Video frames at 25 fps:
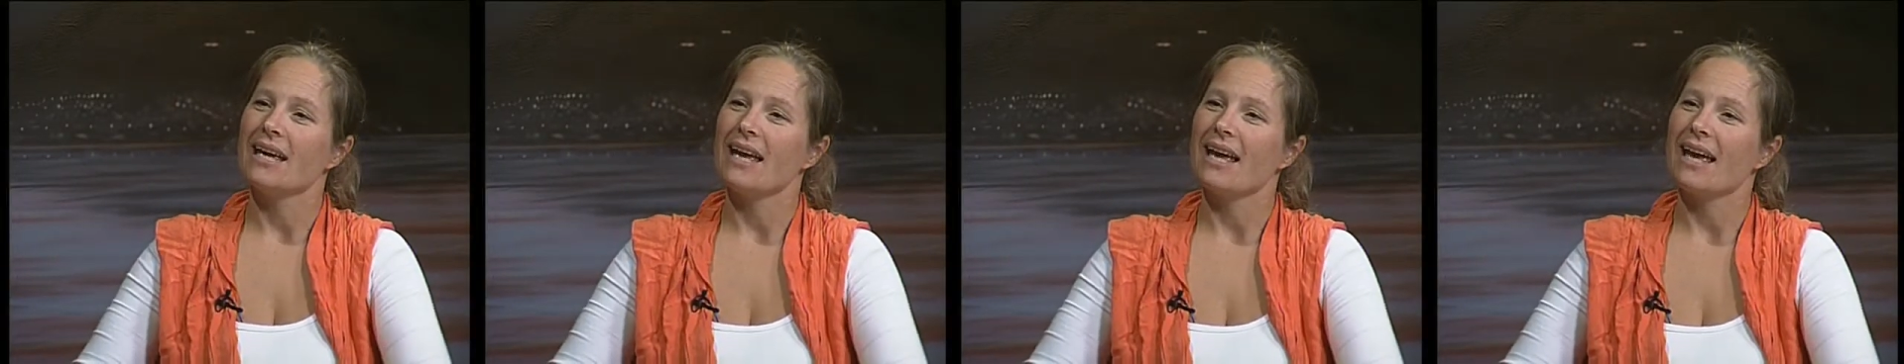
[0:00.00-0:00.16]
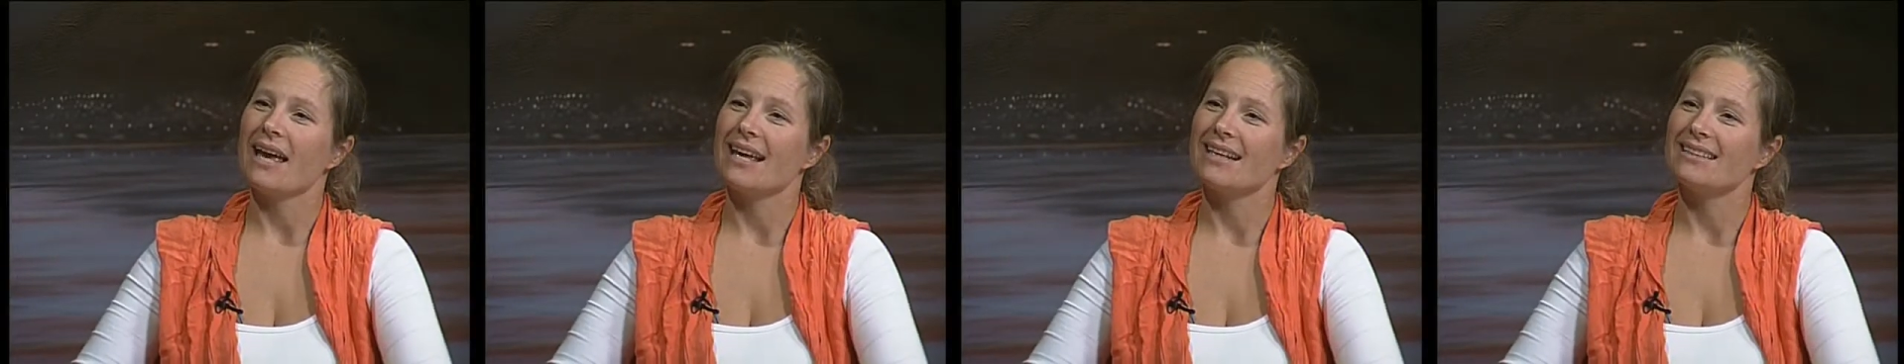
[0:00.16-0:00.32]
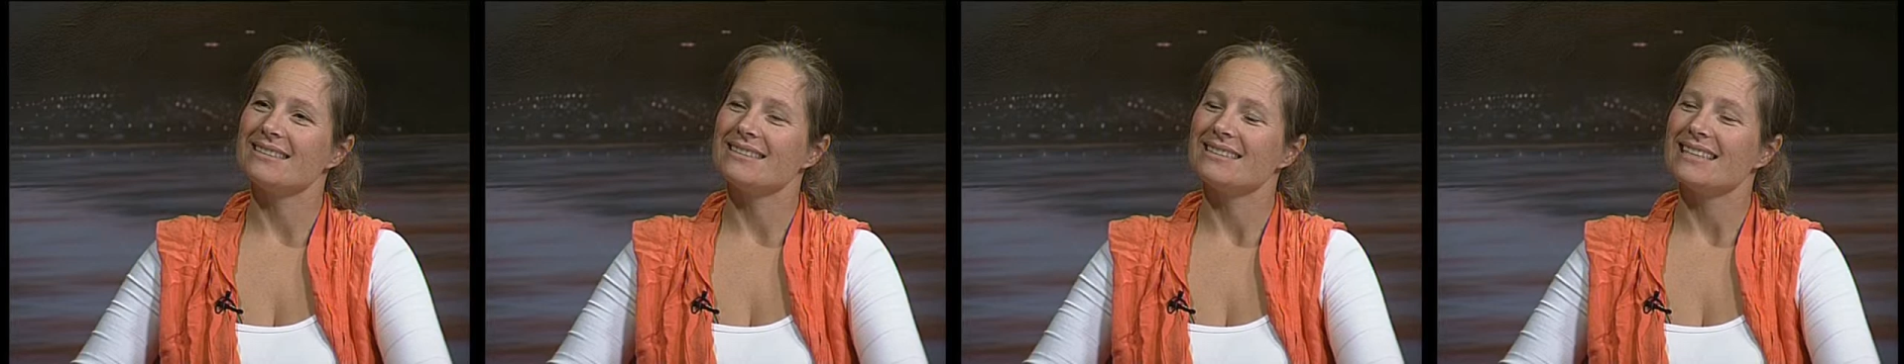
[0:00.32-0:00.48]

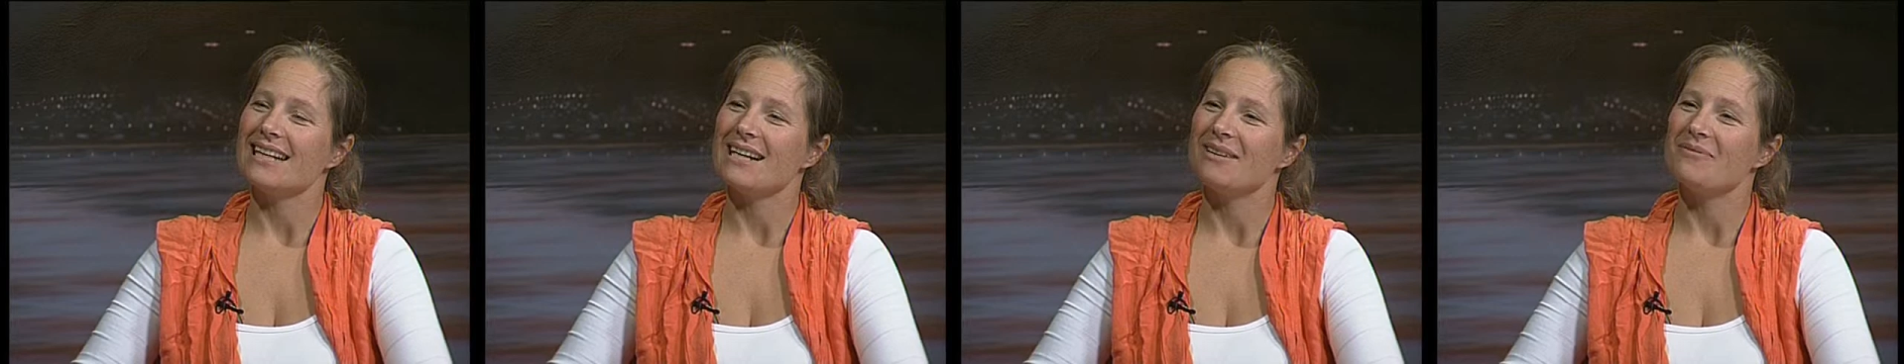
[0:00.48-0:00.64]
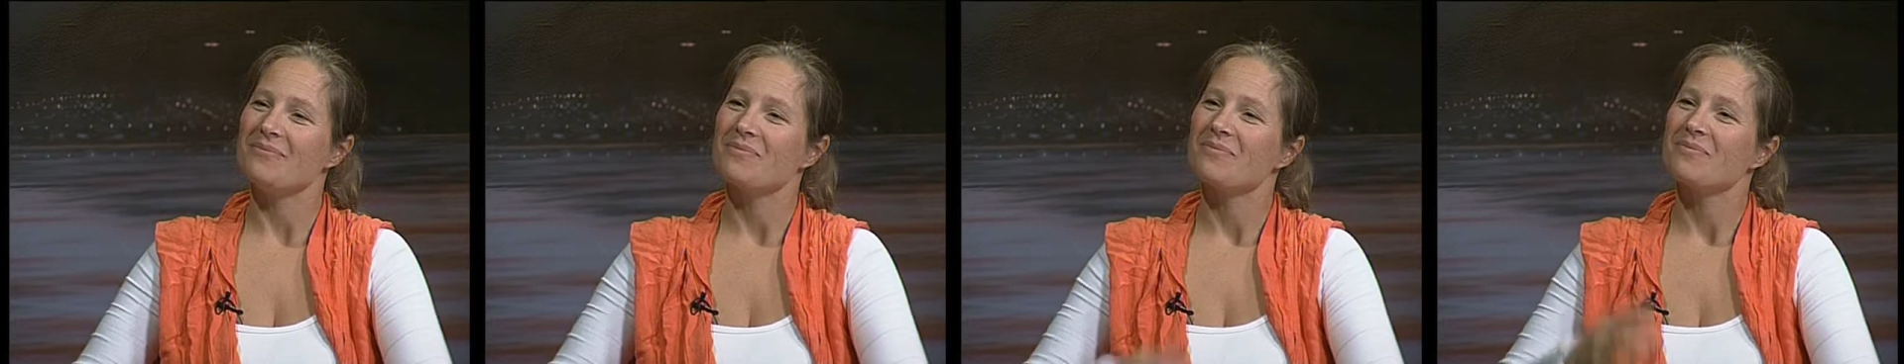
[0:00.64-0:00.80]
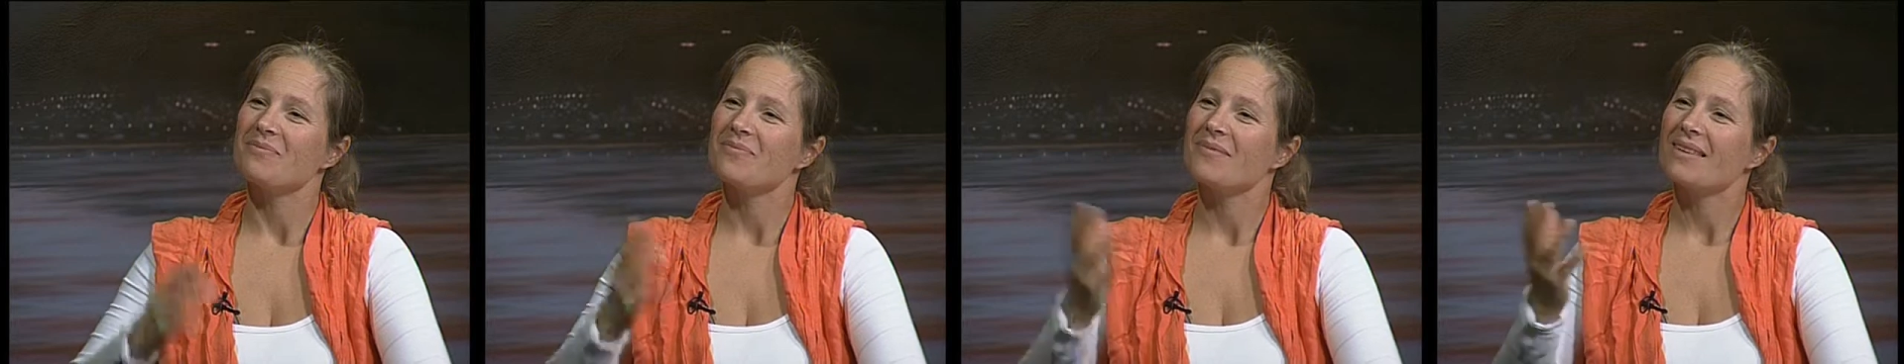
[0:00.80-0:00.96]
And
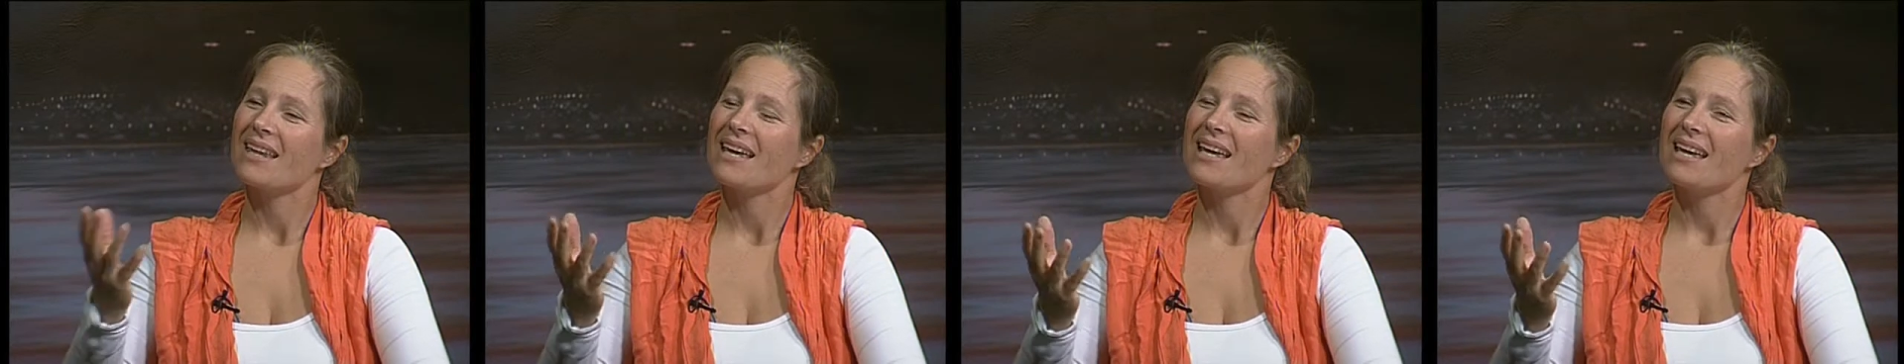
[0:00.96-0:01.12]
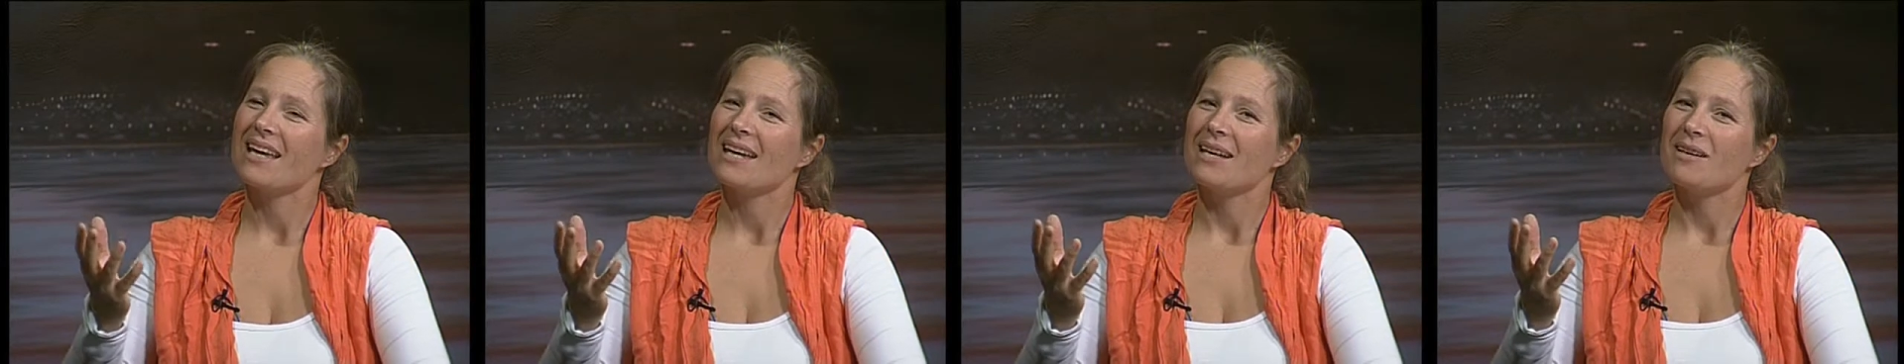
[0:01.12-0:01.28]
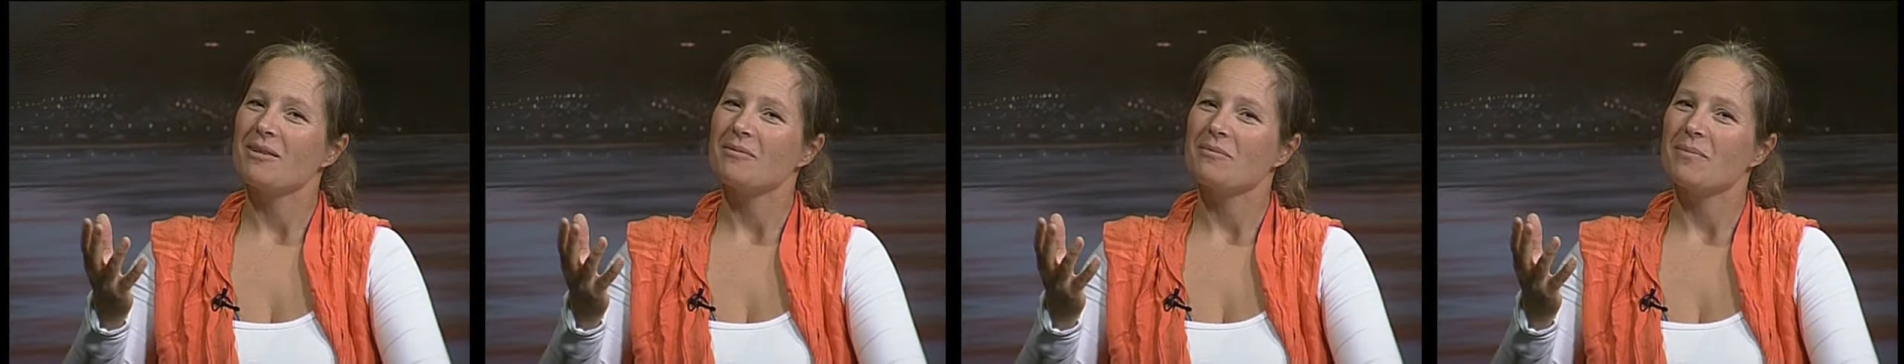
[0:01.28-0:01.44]
um,
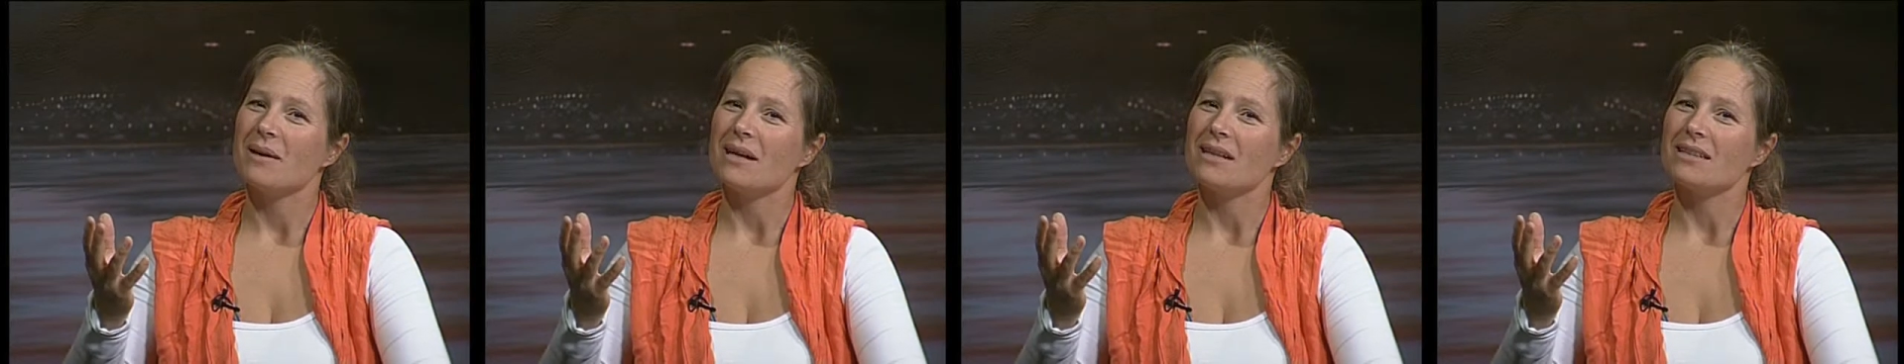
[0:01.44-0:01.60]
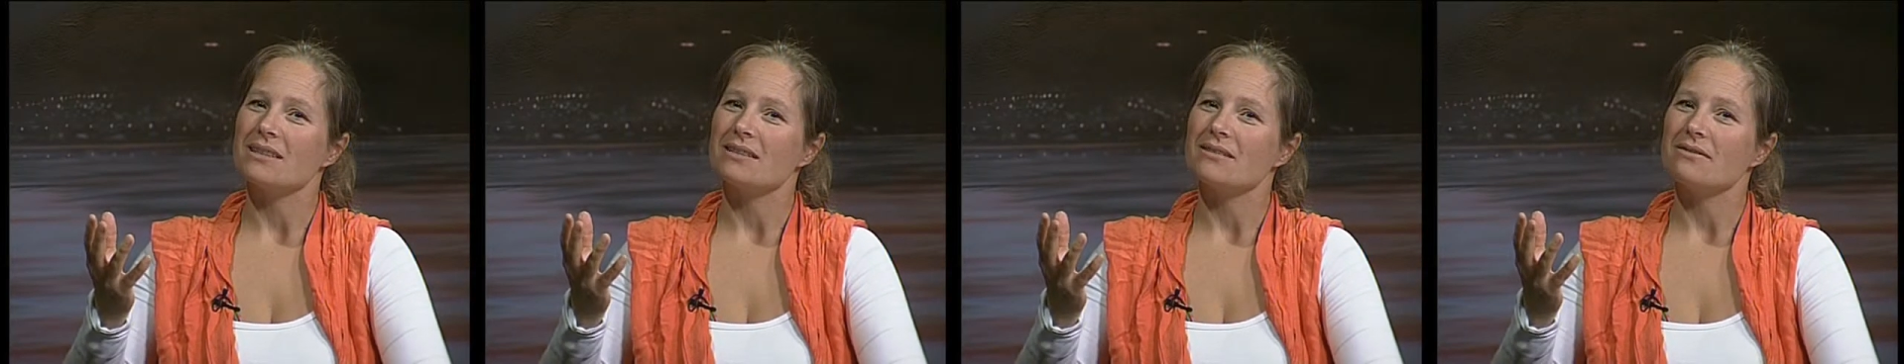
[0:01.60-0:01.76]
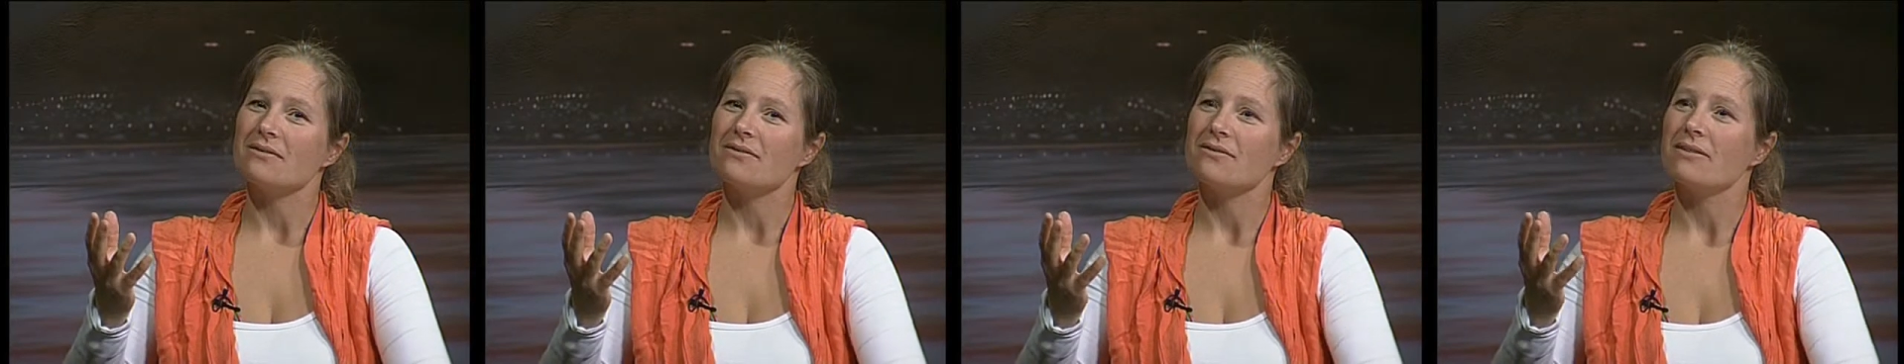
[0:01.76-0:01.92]

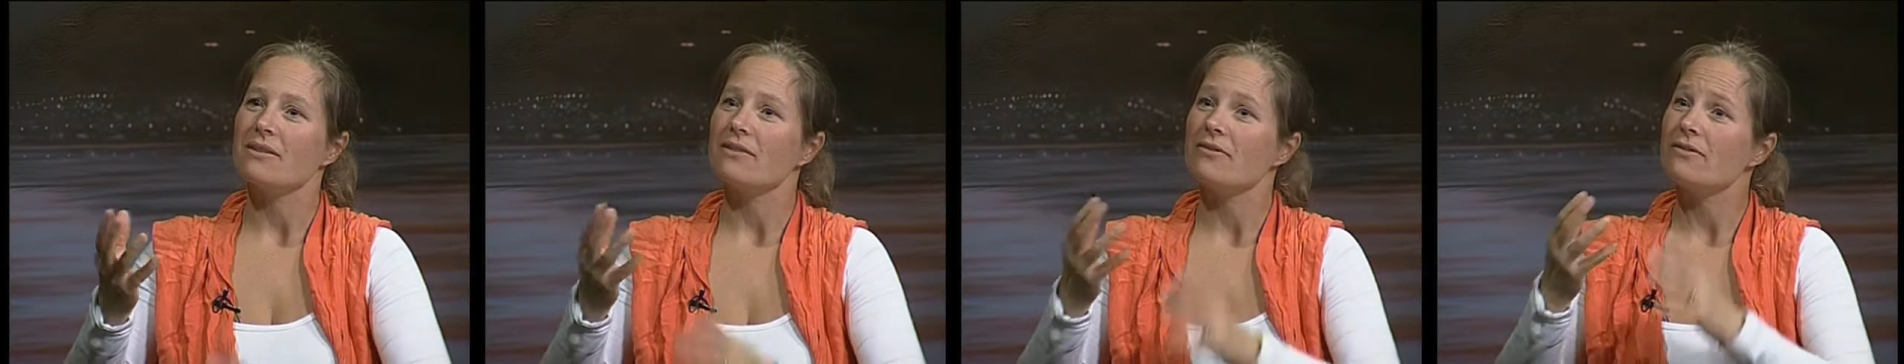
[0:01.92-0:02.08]
but for,